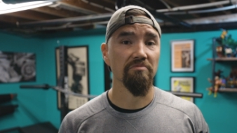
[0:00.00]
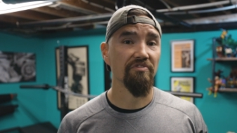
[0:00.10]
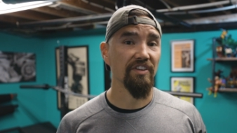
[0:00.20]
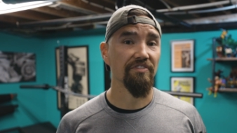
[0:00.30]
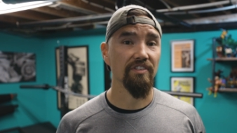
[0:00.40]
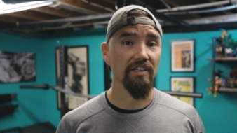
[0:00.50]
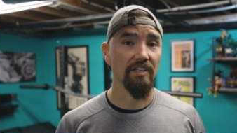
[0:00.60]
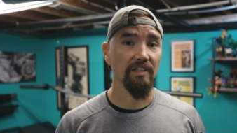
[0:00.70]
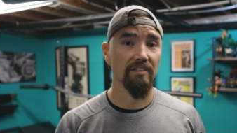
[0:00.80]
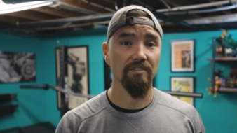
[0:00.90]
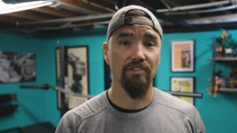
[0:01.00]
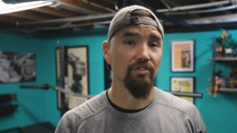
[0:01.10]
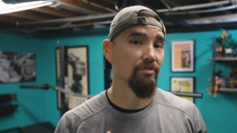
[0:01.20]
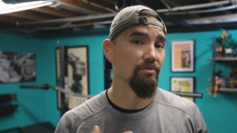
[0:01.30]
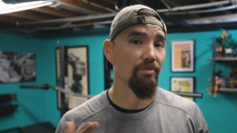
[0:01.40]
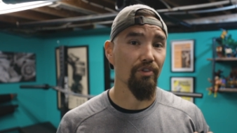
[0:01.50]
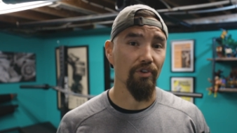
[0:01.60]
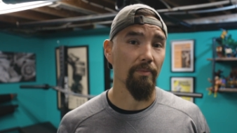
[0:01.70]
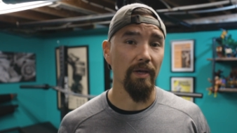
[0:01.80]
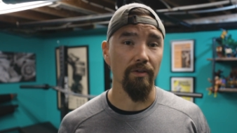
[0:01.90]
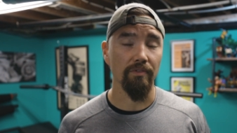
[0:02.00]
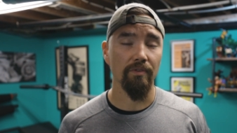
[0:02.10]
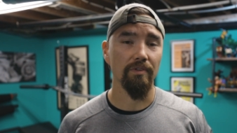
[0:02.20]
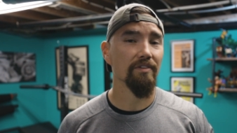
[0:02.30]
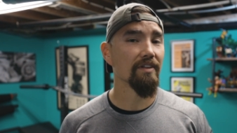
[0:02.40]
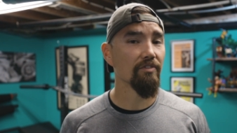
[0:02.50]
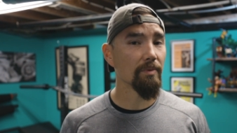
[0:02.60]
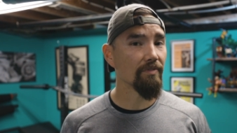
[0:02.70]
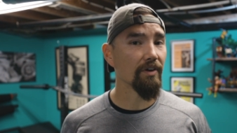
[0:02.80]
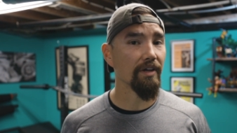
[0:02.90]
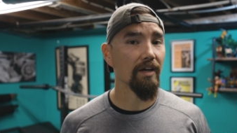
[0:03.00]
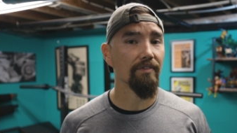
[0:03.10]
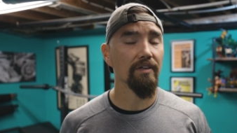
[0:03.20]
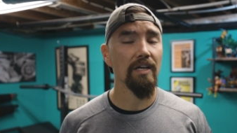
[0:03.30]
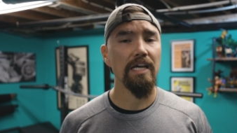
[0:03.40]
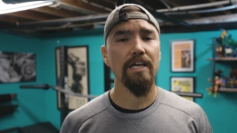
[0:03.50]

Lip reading: 15 to 30 pounds. It doesn't have to be very heavy.